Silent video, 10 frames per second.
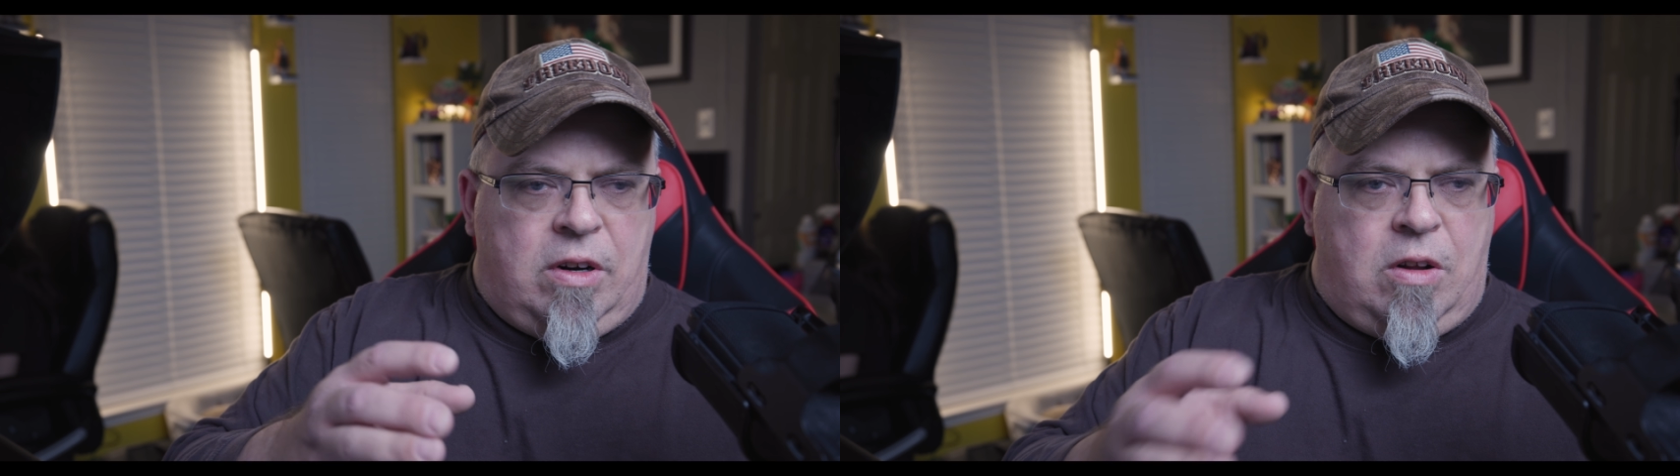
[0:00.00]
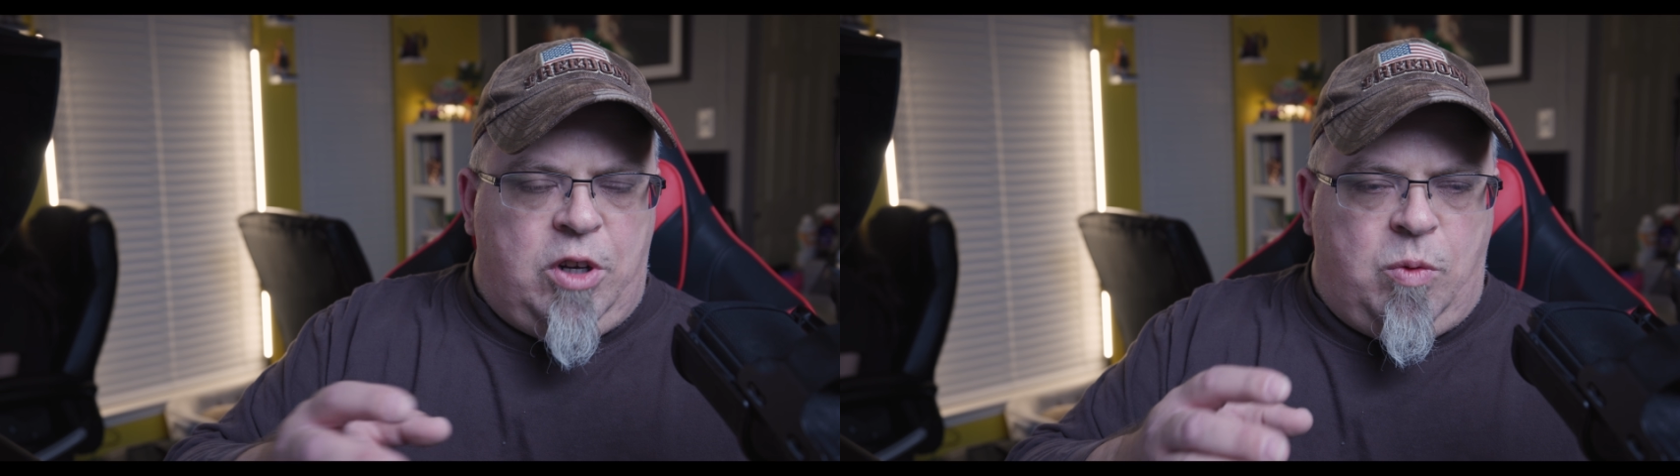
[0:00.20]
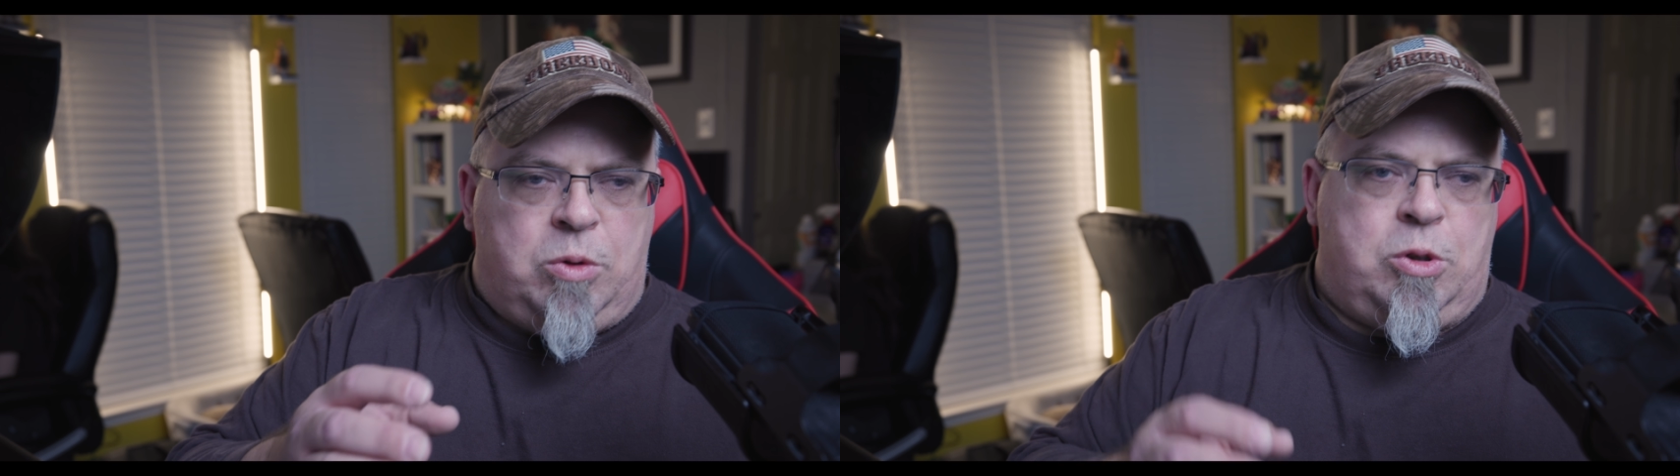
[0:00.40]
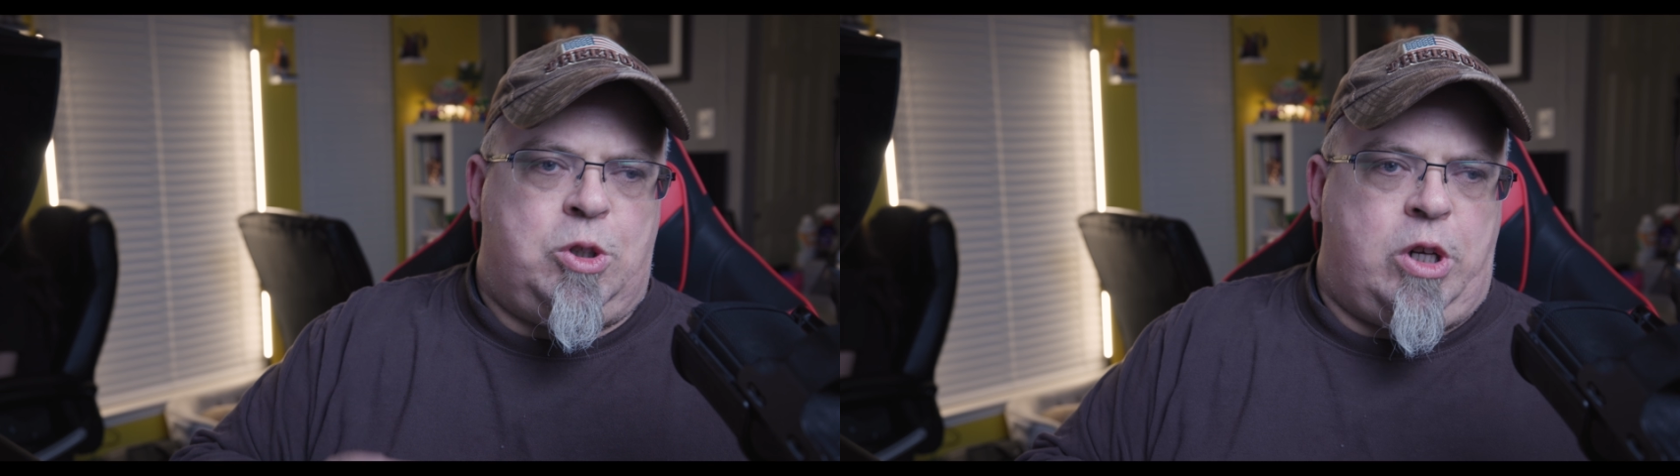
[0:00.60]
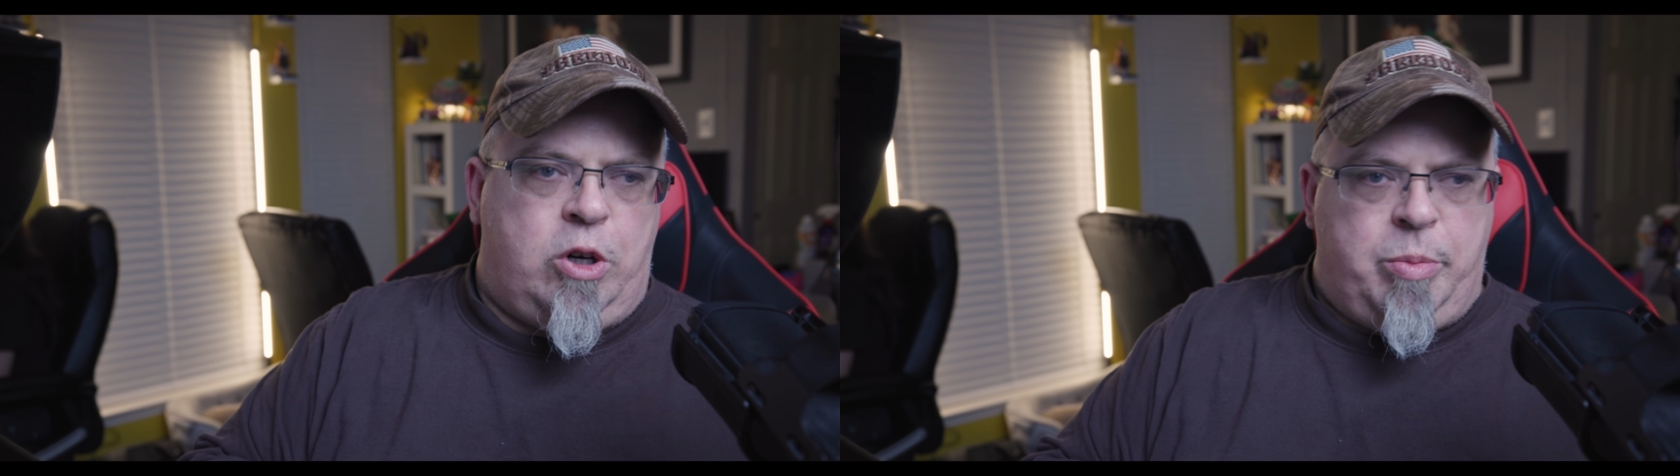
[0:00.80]
long you want your
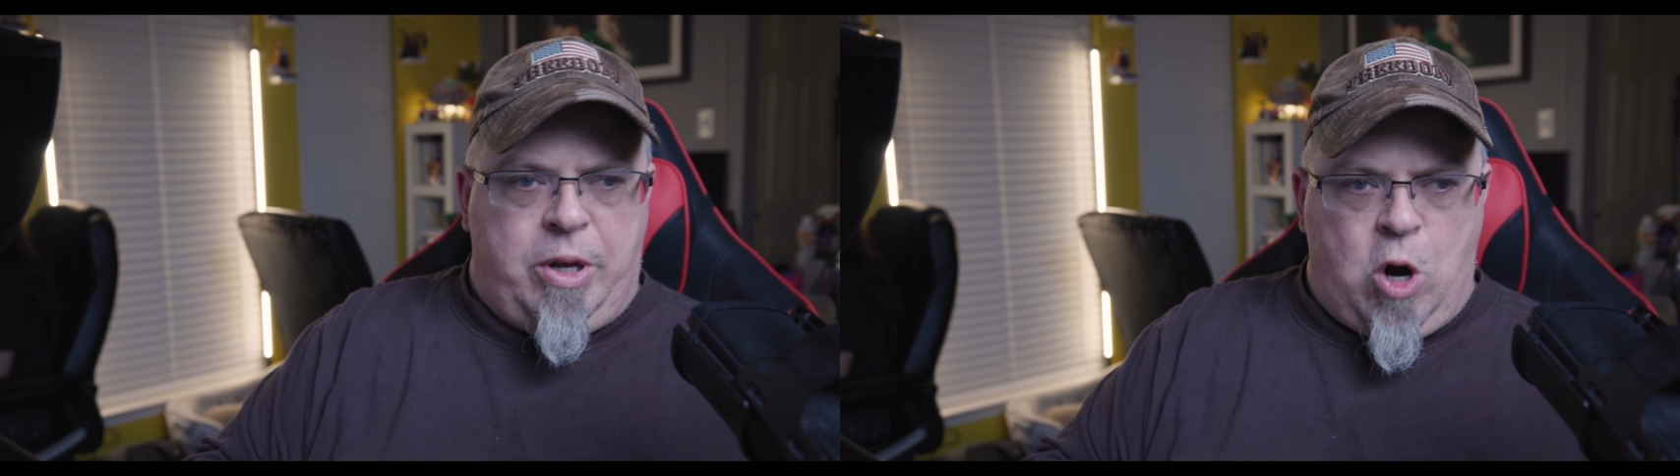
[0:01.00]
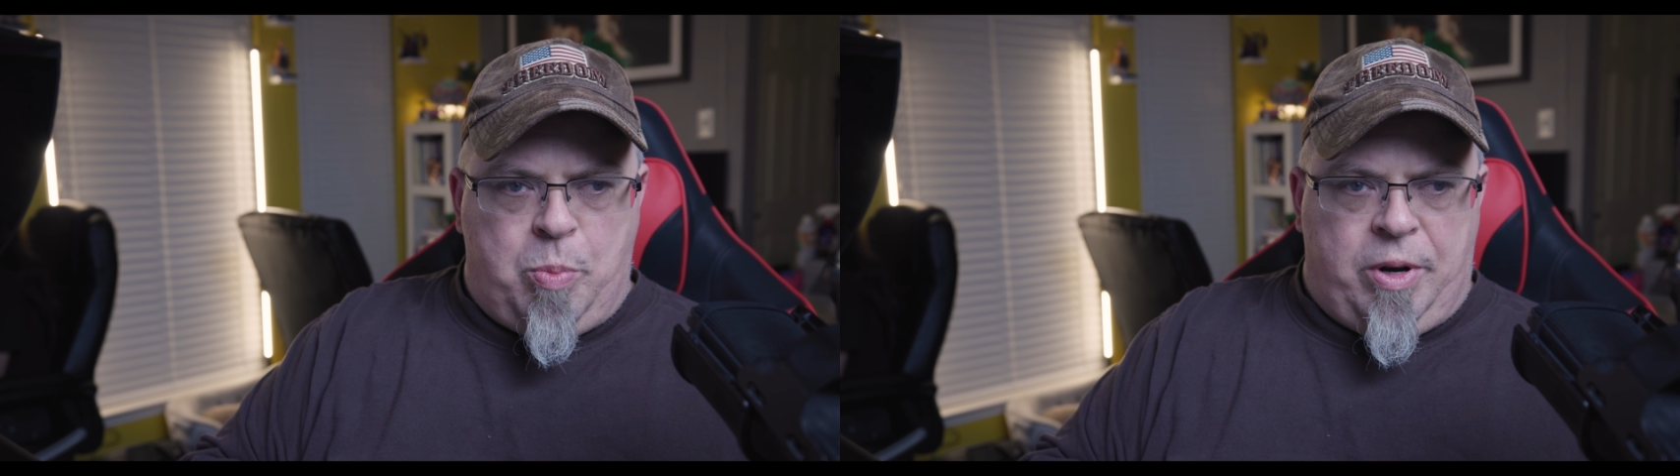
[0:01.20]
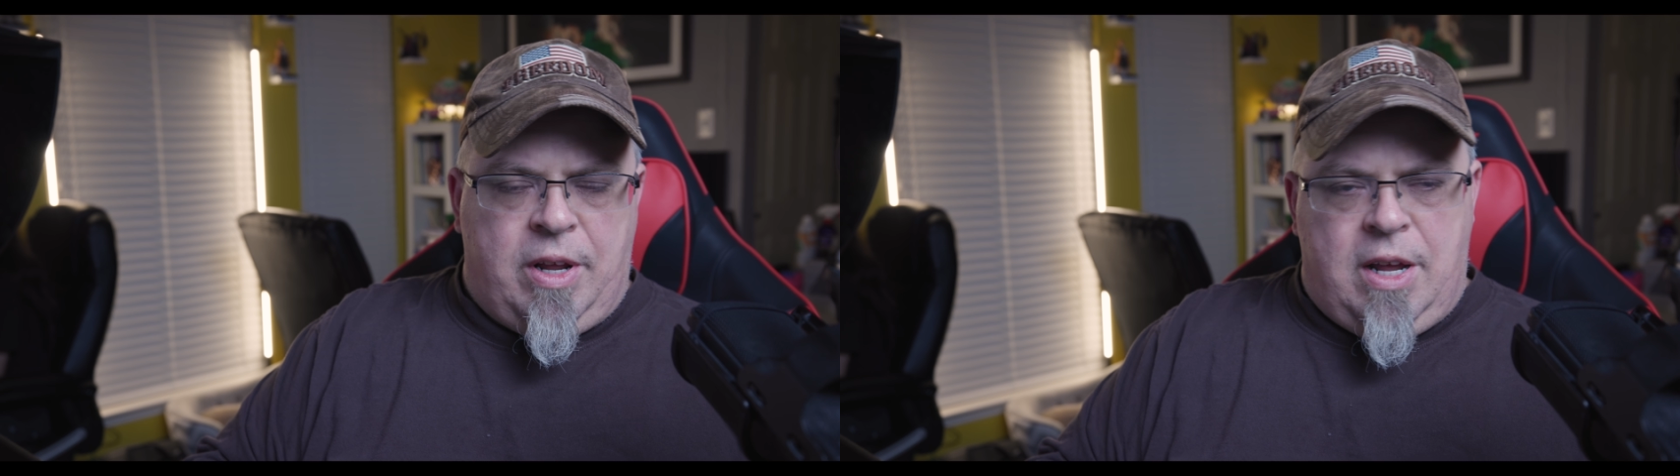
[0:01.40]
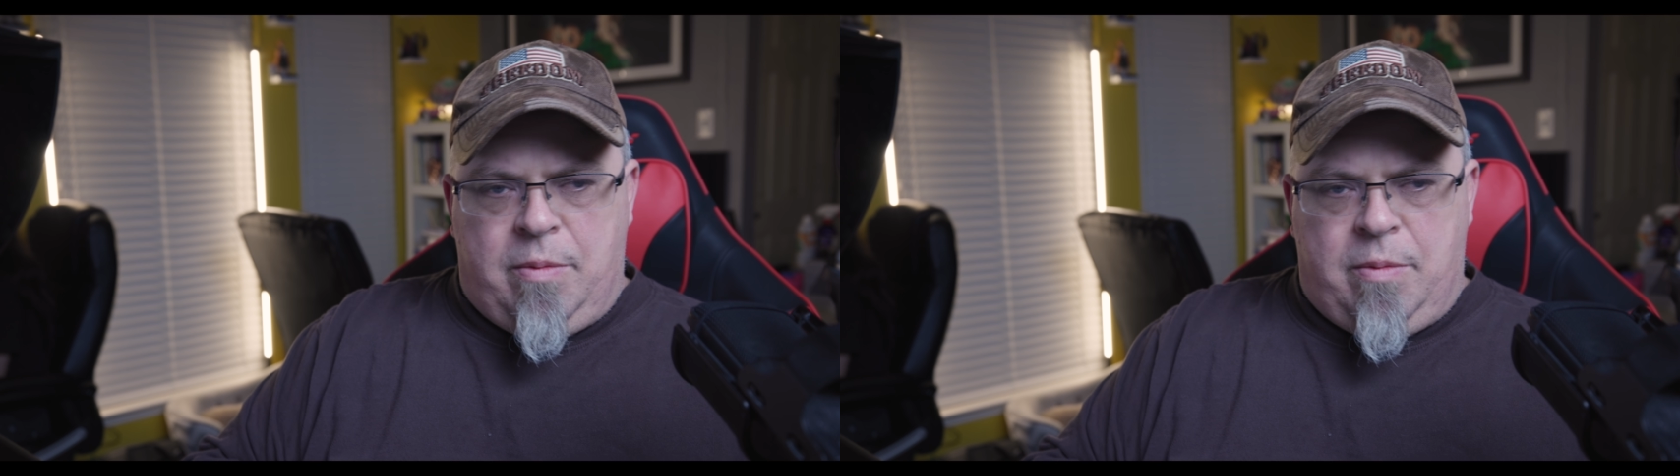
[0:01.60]
shutter to be open.